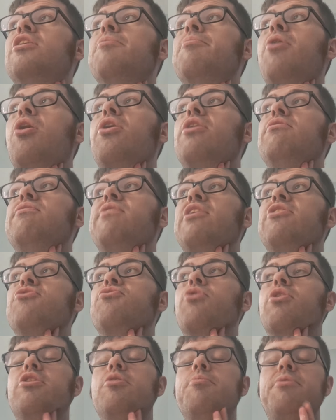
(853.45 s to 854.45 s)
more
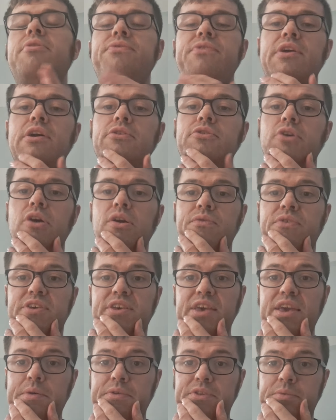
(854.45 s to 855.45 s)
advanced role in the midfield, or if he
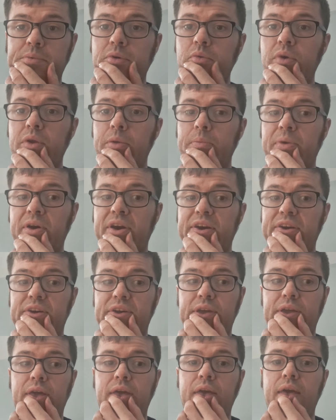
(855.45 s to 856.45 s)
keeps him at wing
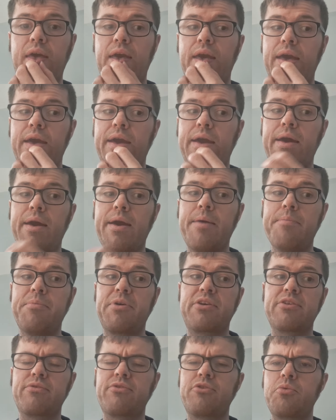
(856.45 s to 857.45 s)
back.
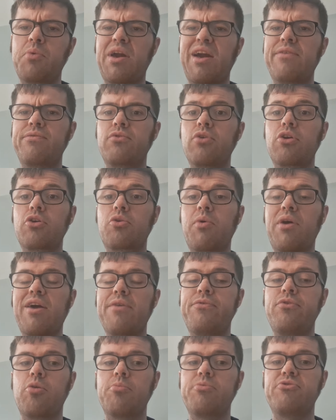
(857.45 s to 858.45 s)
Because obviously we have got quite a
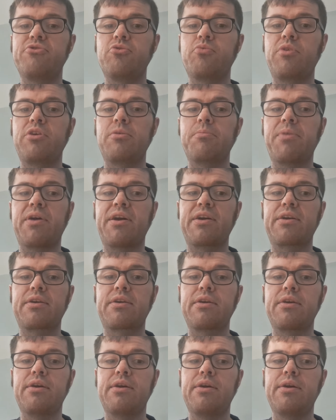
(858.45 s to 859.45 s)
few options at wing
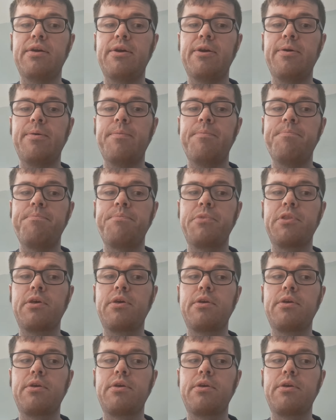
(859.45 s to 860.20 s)
back, and